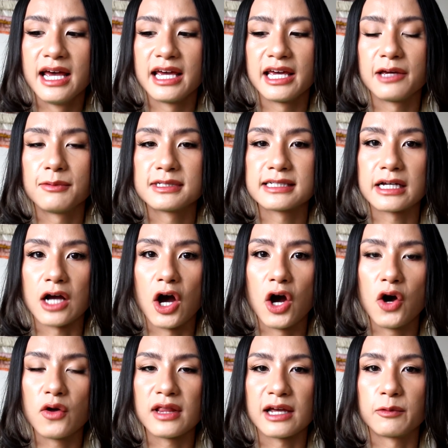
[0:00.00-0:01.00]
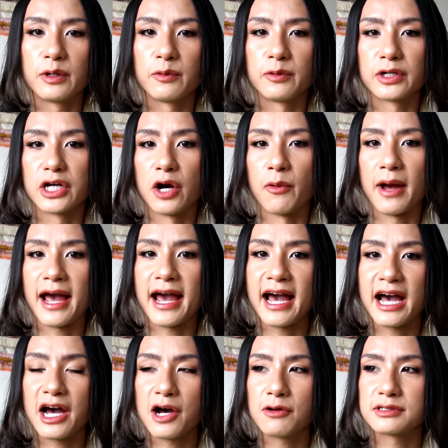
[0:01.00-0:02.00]
he was like, oh, like we would go
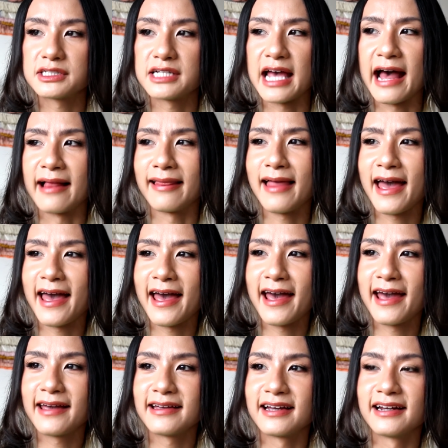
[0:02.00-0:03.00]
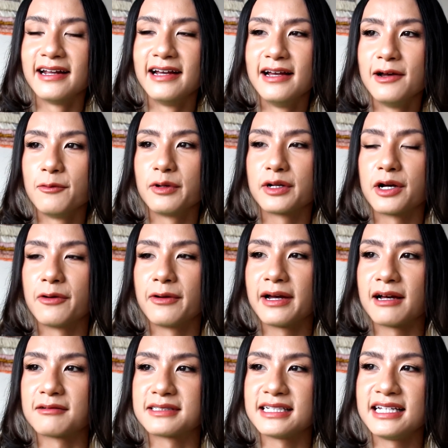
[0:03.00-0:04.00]
out to LA and we'd go
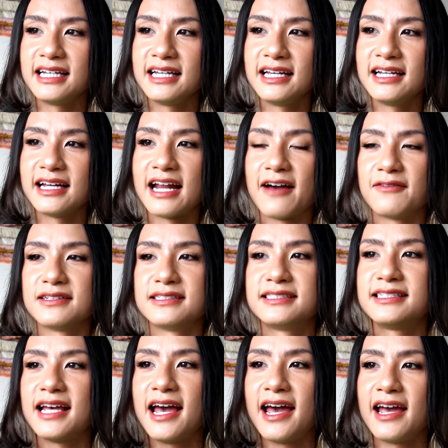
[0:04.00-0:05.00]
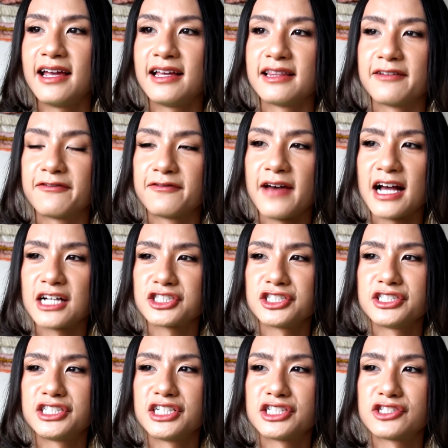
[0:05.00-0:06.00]
out to eat and have a day in the
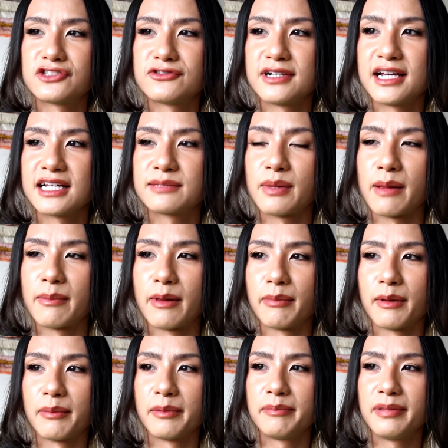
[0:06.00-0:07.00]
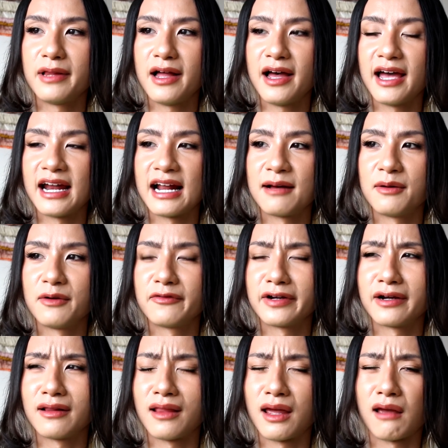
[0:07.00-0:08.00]
fashion district, blah blah blah blah blah. And I'm over
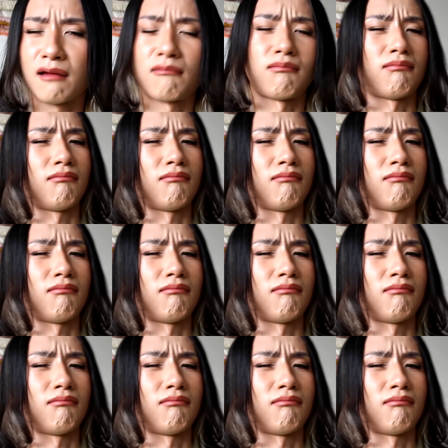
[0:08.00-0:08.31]
here like,